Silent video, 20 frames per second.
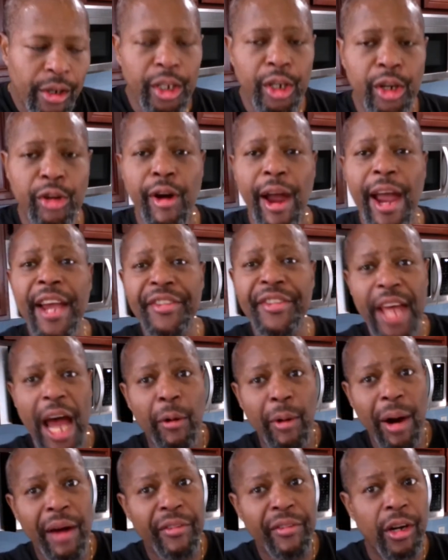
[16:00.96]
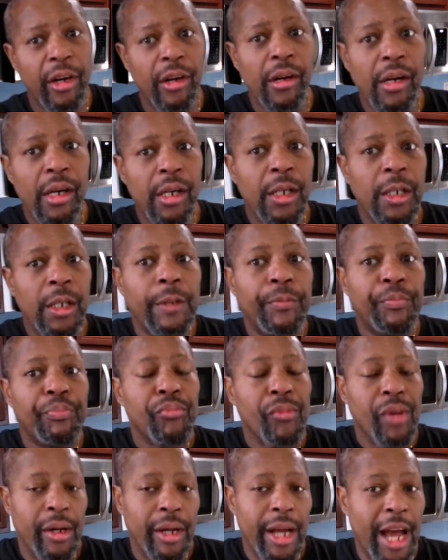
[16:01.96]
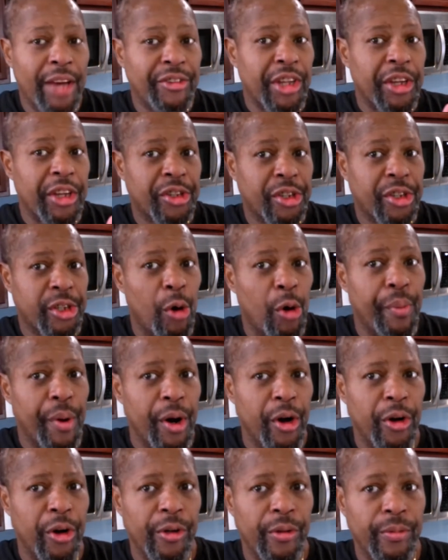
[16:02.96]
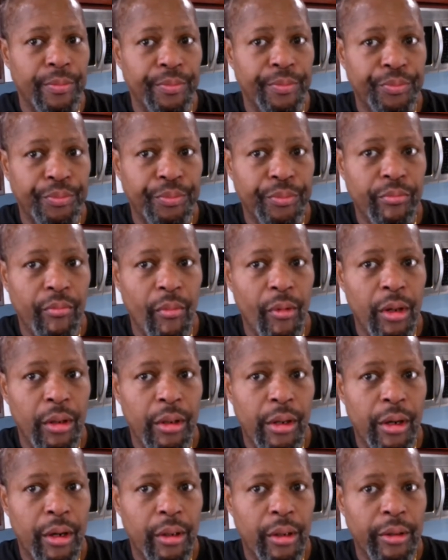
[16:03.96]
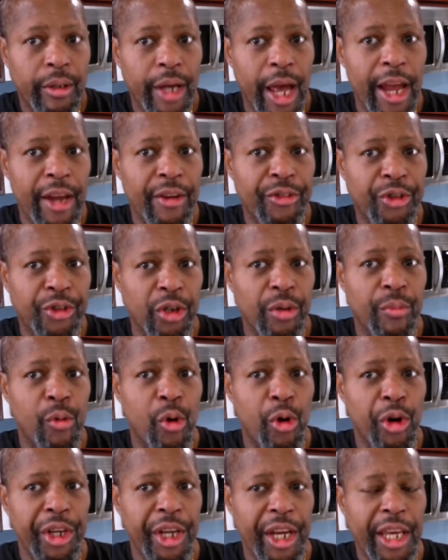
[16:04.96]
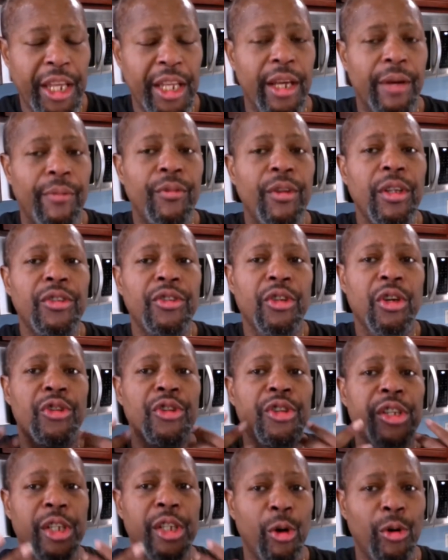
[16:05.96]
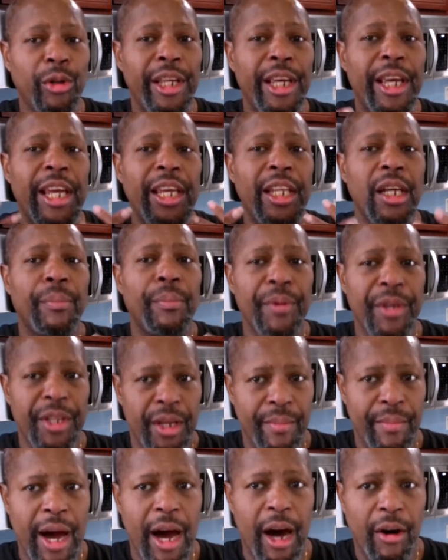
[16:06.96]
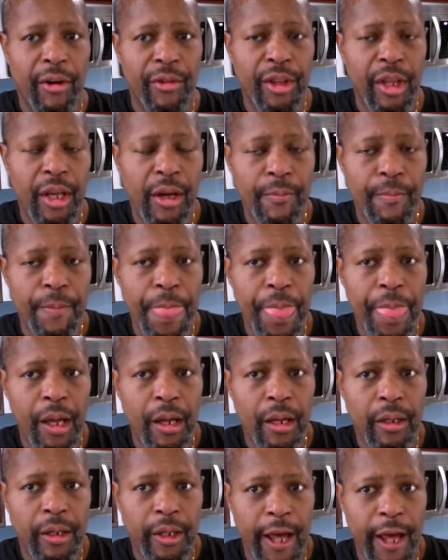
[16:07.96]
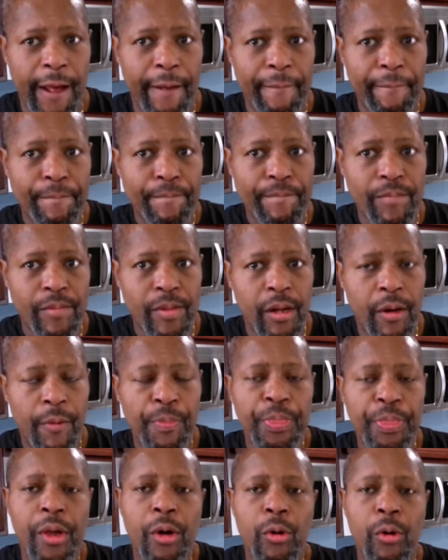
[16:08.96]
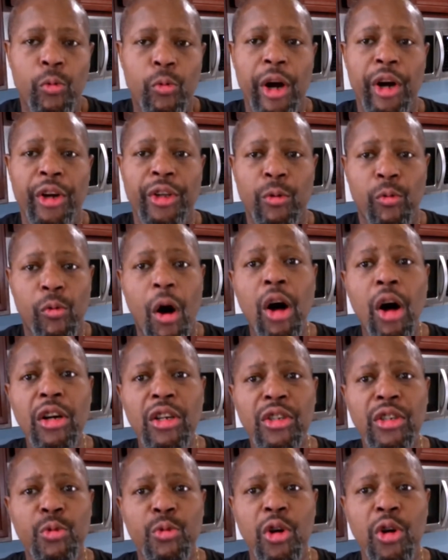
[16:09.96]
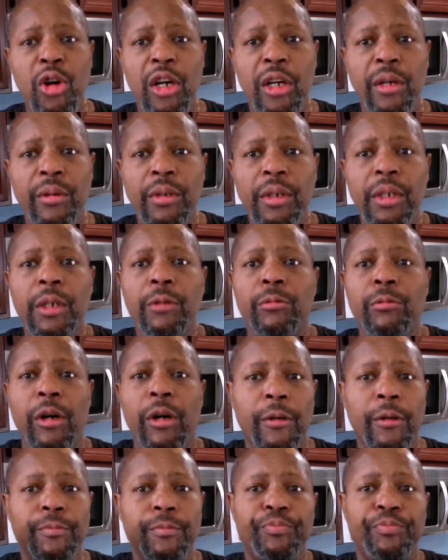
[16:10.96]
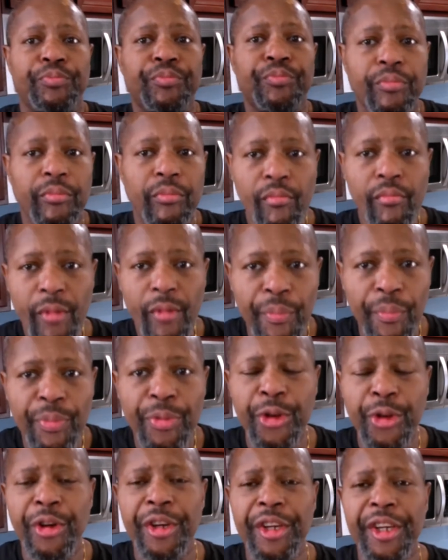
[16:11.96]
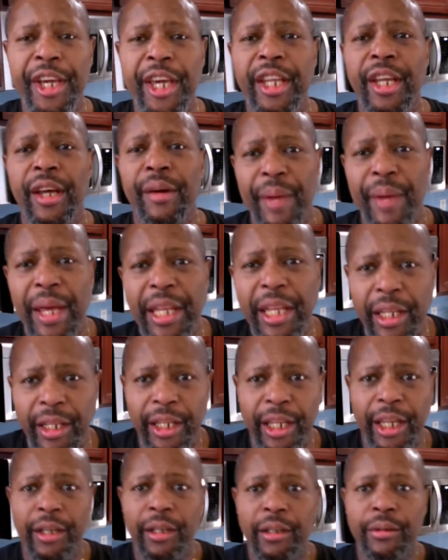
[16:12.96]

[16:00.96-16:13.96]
grace, however, has a slow burn. Okay, so the more you eat it, it's gonna slowly heat up in your mouth okay? Where the Walkerswood, well, you can get it immediately,